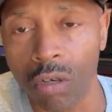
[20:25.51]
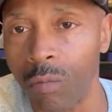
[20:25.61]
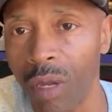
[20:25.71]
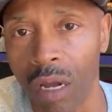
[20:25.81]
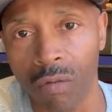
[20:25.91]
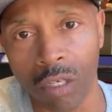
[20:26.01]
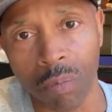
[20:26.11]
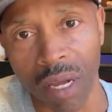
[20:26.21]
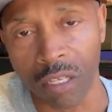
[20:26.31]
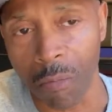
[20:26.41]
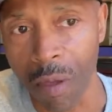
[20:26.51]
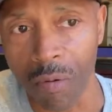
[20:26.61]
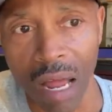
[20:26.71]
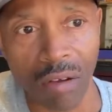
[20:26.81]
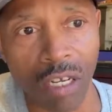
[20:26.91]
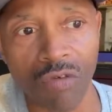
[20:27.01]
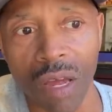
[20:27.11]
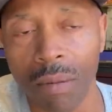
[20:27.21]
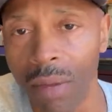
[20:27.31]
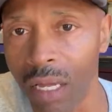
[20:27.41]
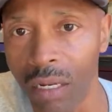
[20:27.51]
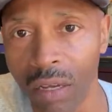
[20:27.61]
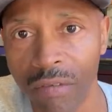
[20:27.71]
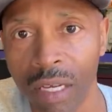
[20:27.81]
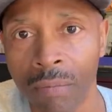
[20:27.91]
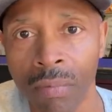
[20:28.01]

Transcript: because big up respected people out here trying to make a living